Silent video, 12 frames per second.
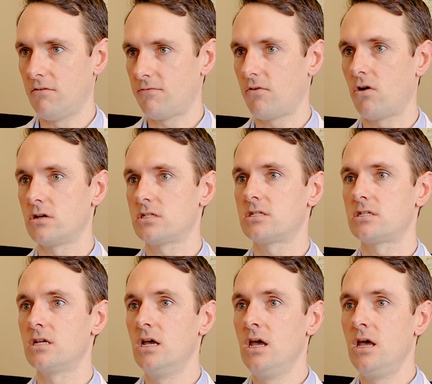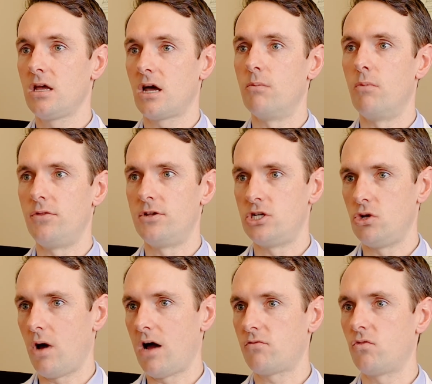first kind of month or
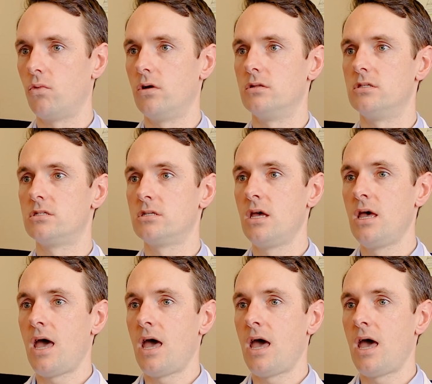two afterwards,